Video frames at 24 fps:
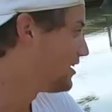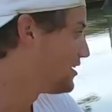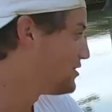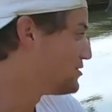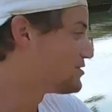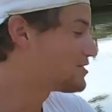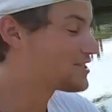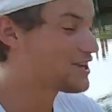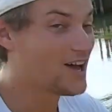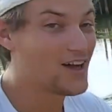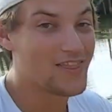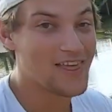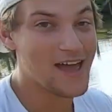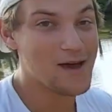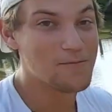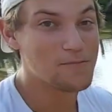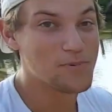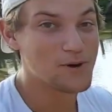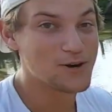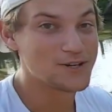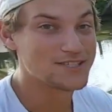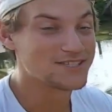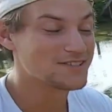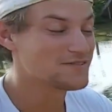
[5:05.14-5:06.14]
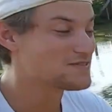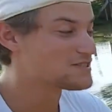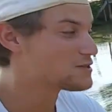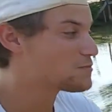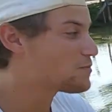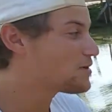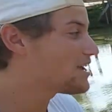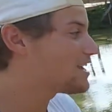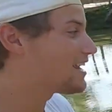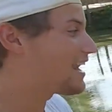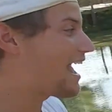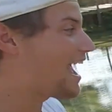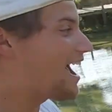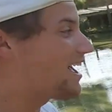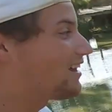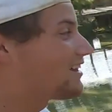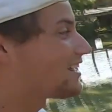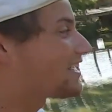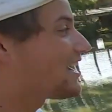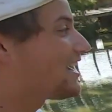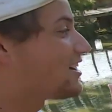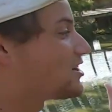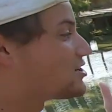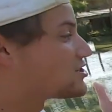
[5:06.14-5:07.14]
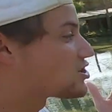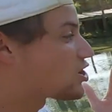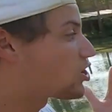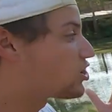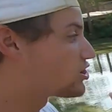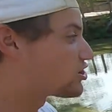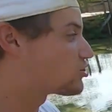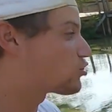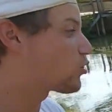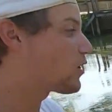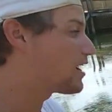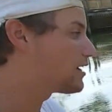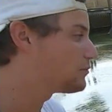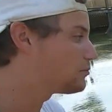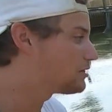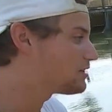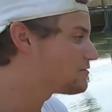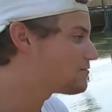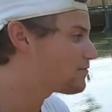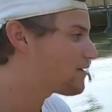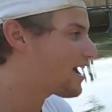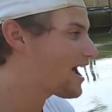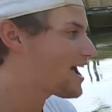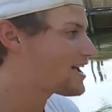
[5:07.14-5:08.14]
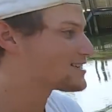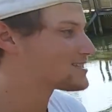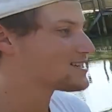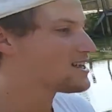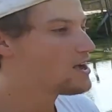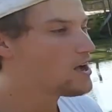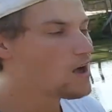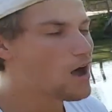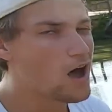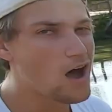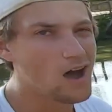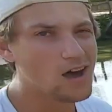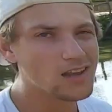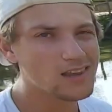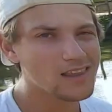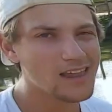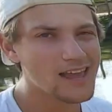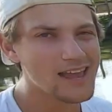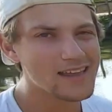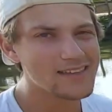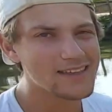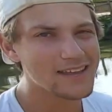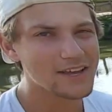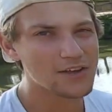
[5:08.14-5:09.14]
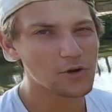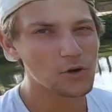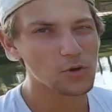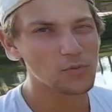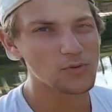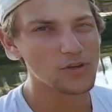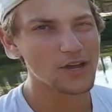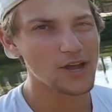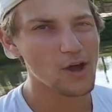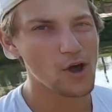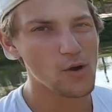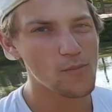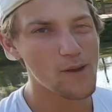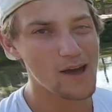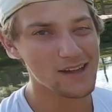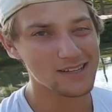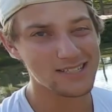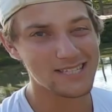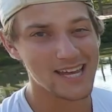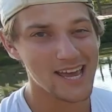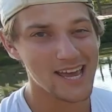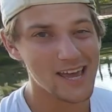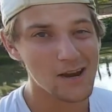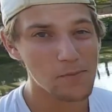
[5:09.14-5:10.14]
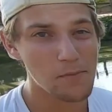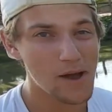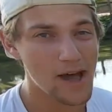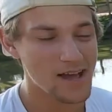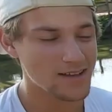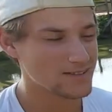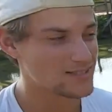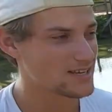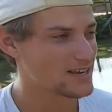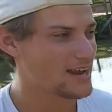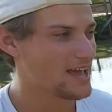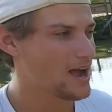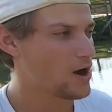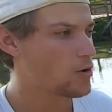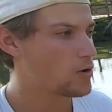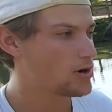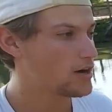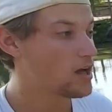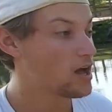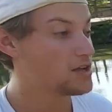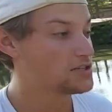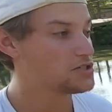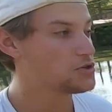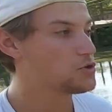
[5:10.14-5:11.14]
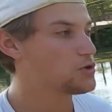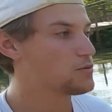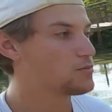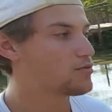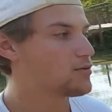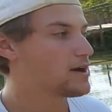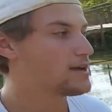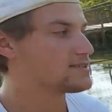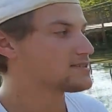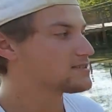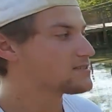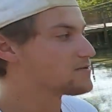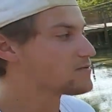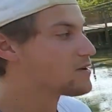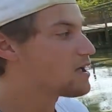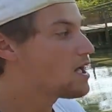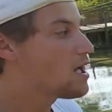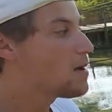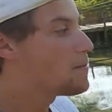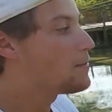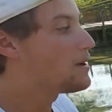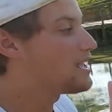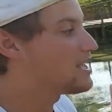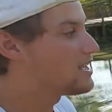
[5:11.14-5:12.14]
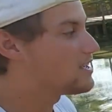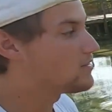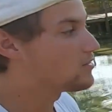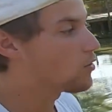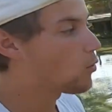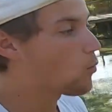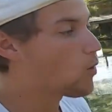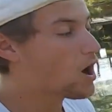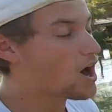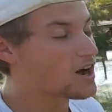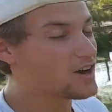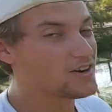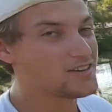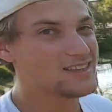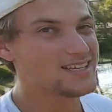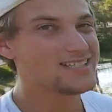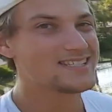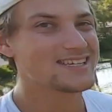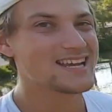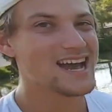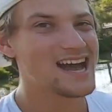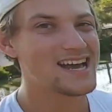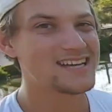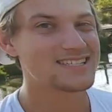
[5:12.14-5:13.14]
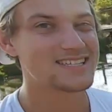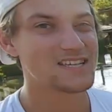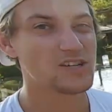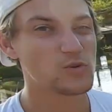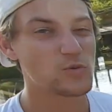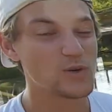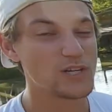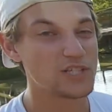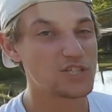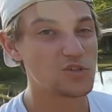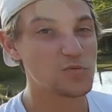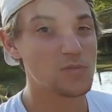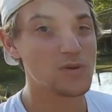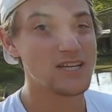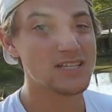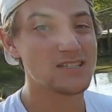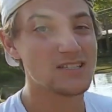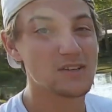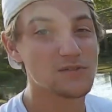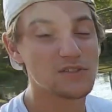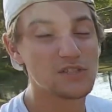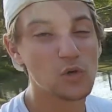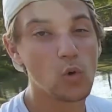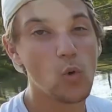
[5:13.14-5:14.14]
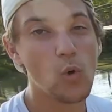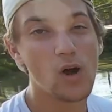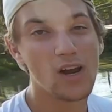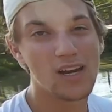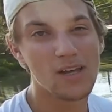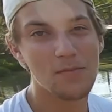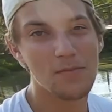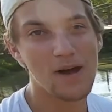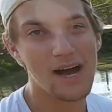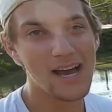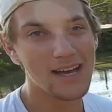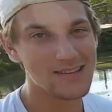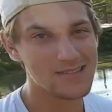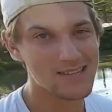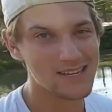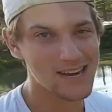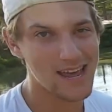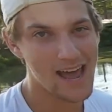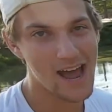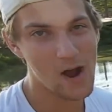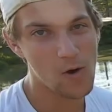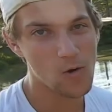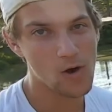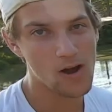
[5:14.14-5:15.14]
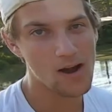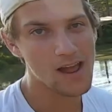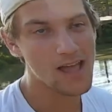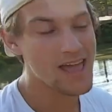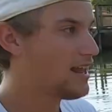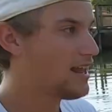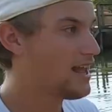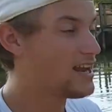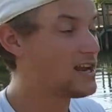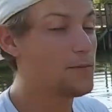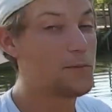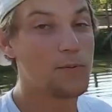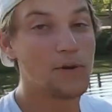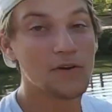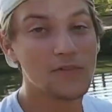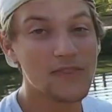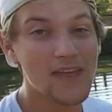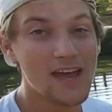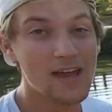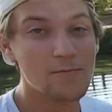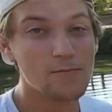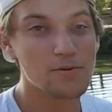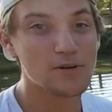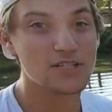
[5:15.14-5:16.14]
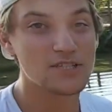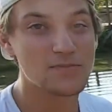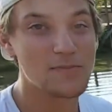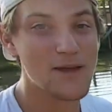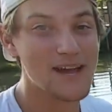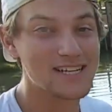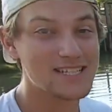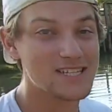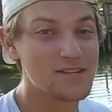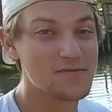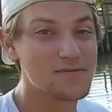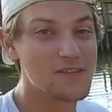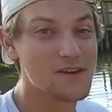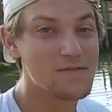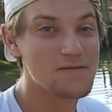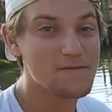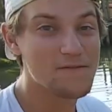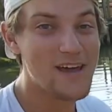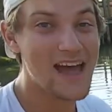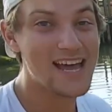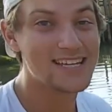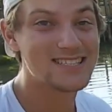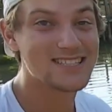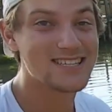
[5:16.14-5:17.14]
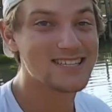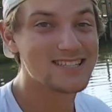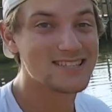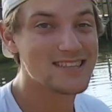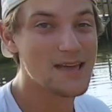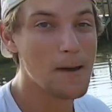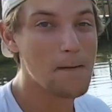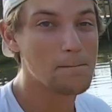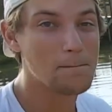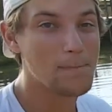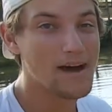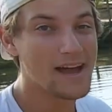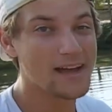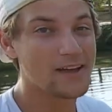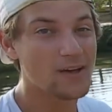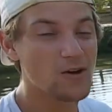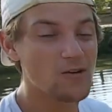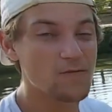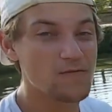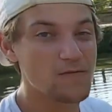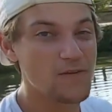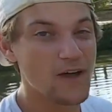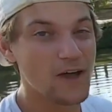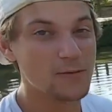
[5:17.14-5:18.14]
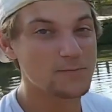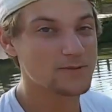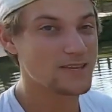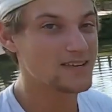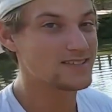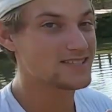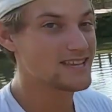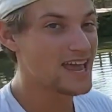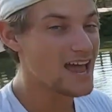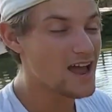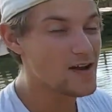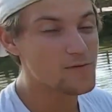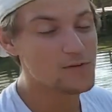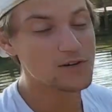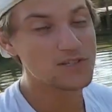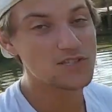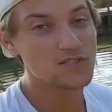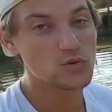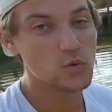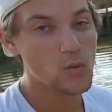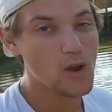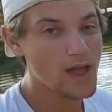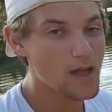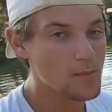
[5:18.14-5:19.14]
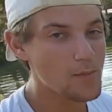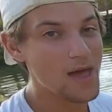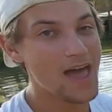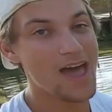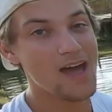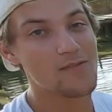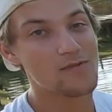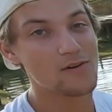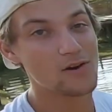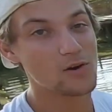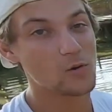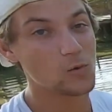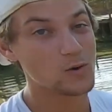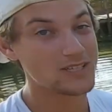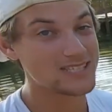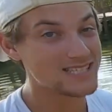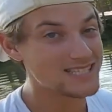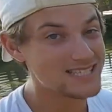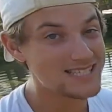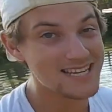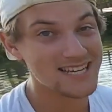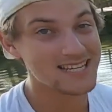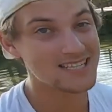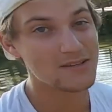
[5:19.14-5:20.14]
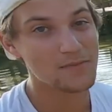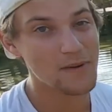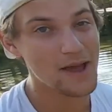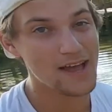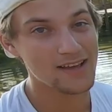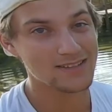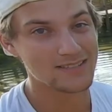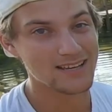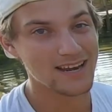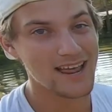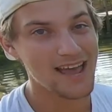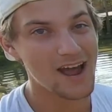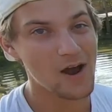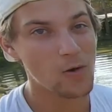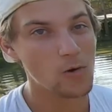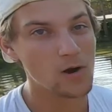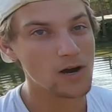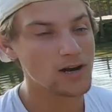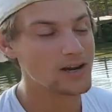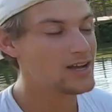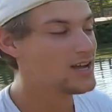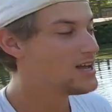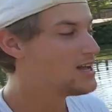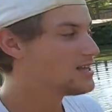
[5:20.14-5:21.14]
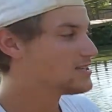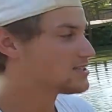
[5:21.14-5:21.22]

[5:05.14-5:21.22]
You saw that burst of speed. Alligators are incredibly fast. On land, they can only go about 10 miles an hour, not too impressive, but in the water, these guys can reach speeds of 20 miles an hour. And to put that in perspective, the fastest that Michael Phelps has ever swam ever was 6 miles an hour.